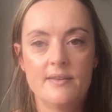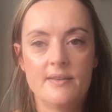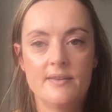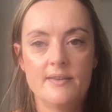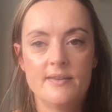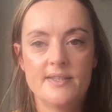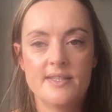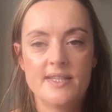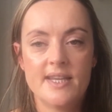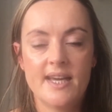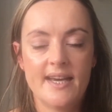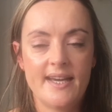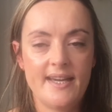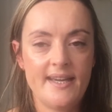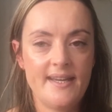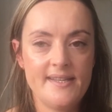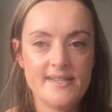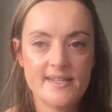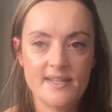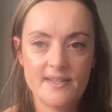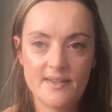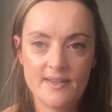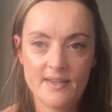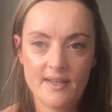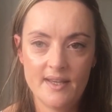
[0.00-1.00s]

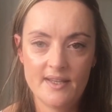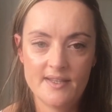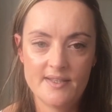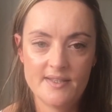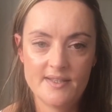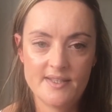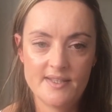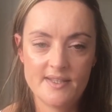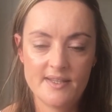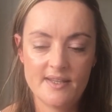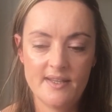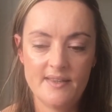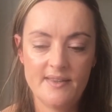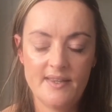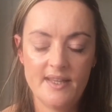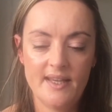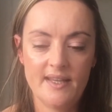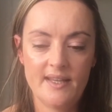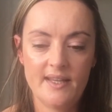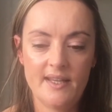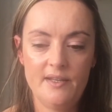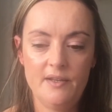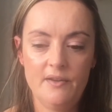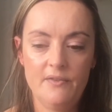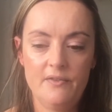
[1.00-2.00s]
ties and that
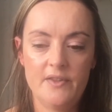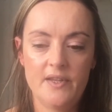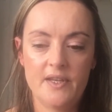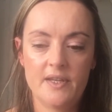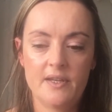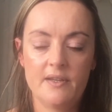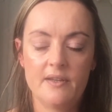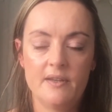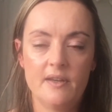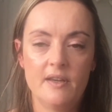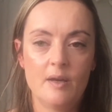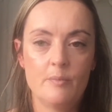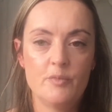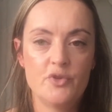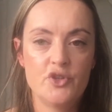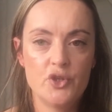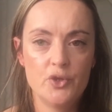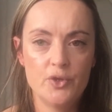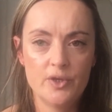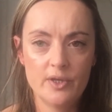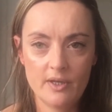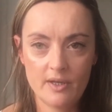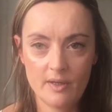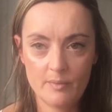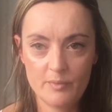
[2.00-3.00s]
kind of thing. I'm
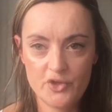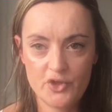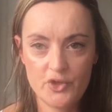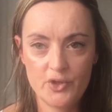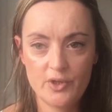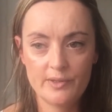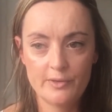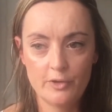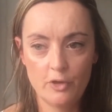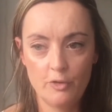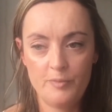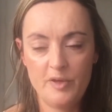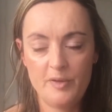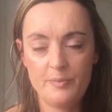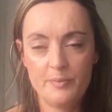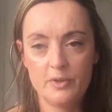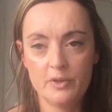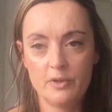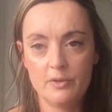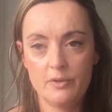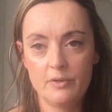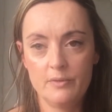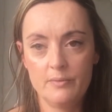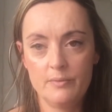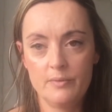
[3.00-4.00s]
sure a lot of
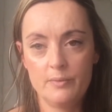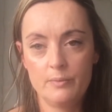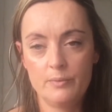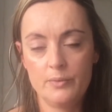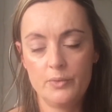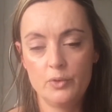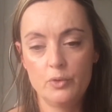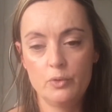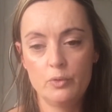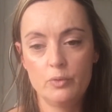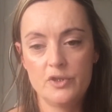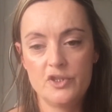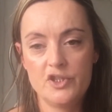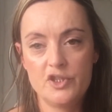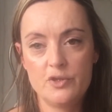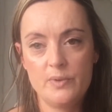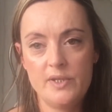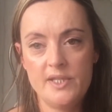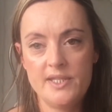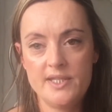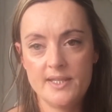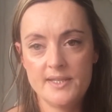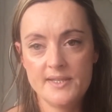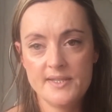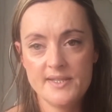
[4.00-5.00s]
people know what
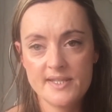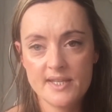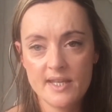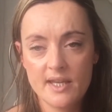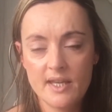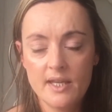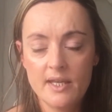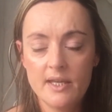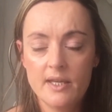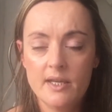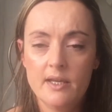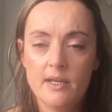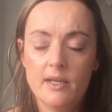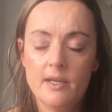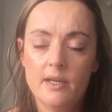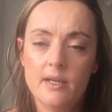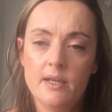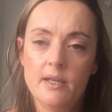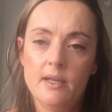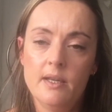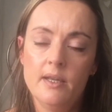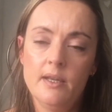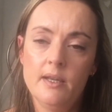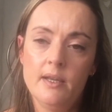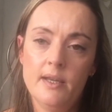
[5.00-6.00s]
tweed is.
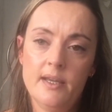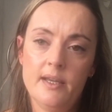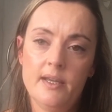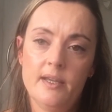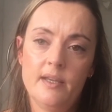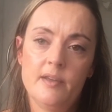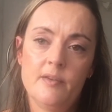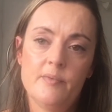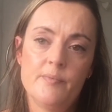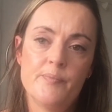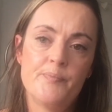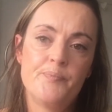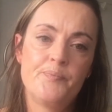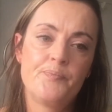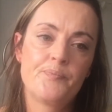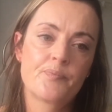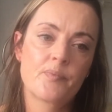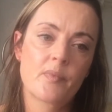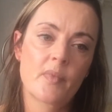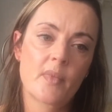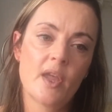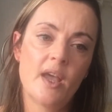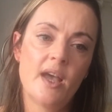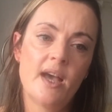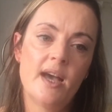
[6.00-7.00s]

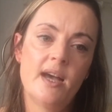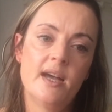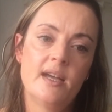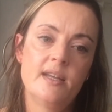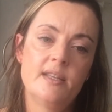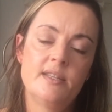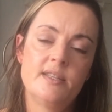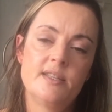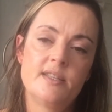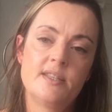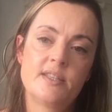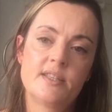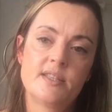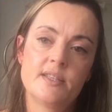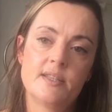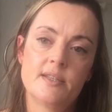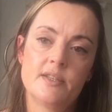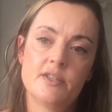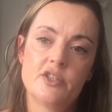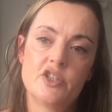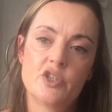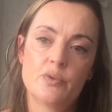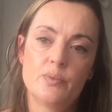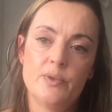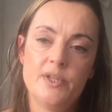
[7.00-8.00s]
And
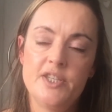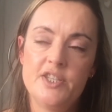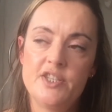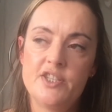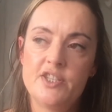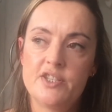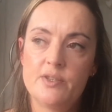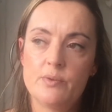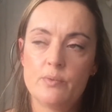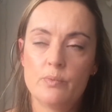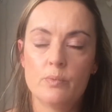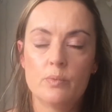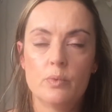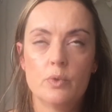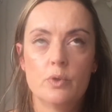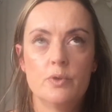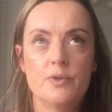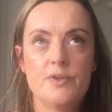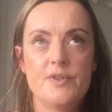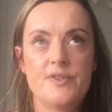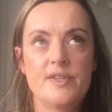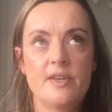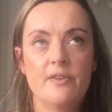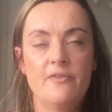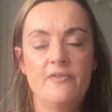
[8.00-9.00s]
tweed
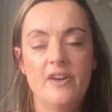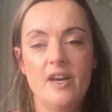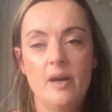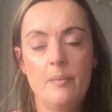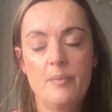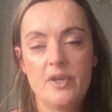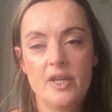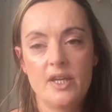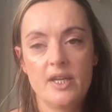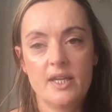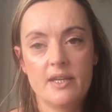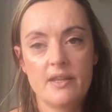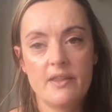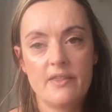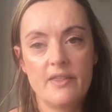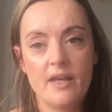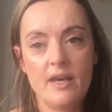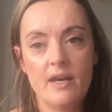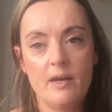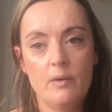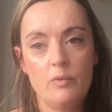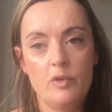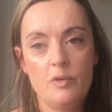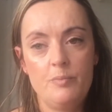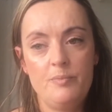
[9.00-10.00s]
was a fabric
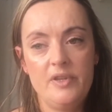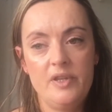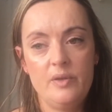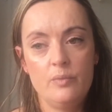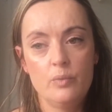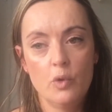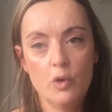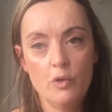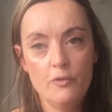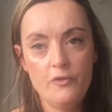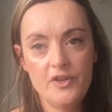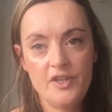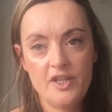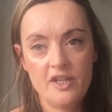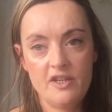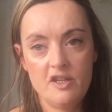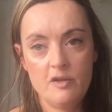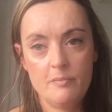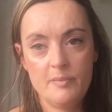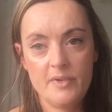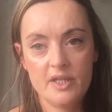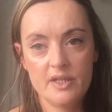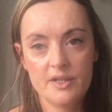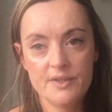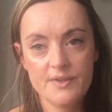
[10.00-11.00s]
that would be woven in
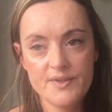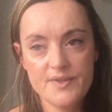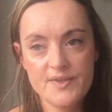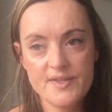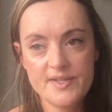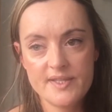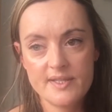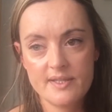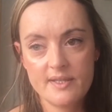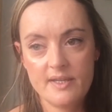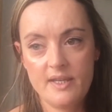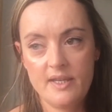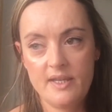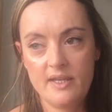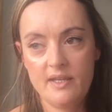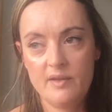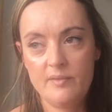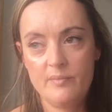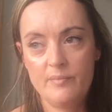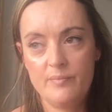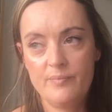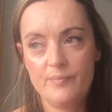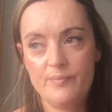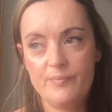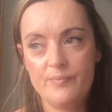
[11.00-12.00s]
the mills
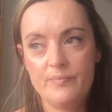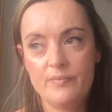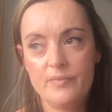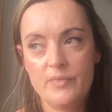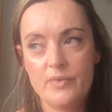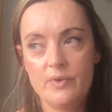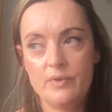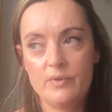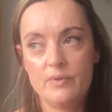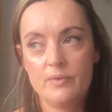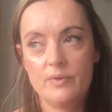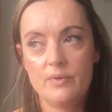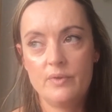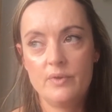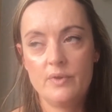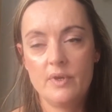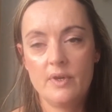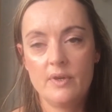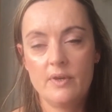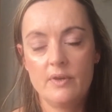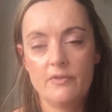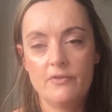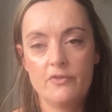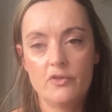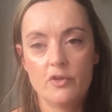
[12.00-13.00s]

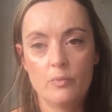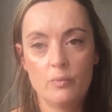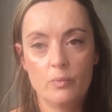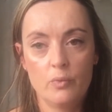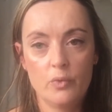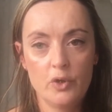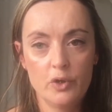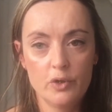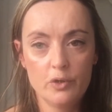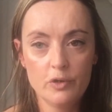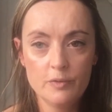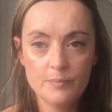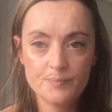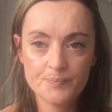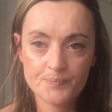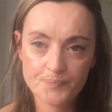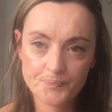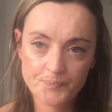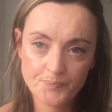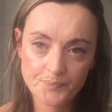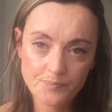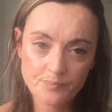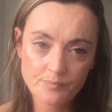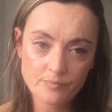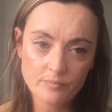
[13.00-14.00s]
from wool,
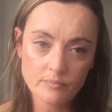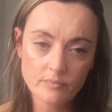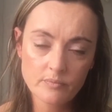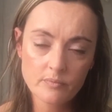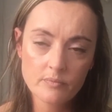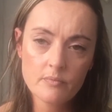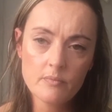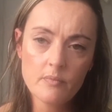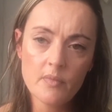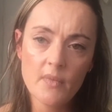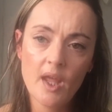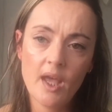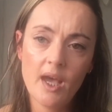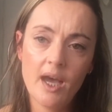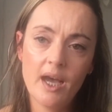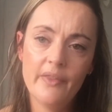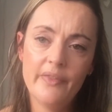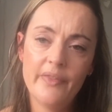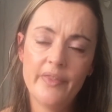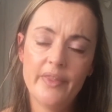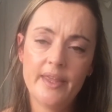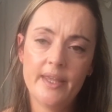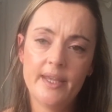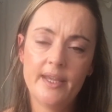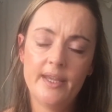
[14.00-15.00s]

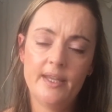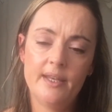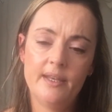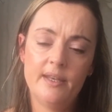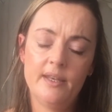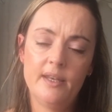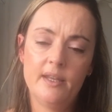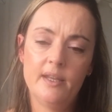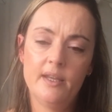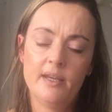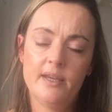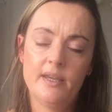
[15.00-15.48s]
and then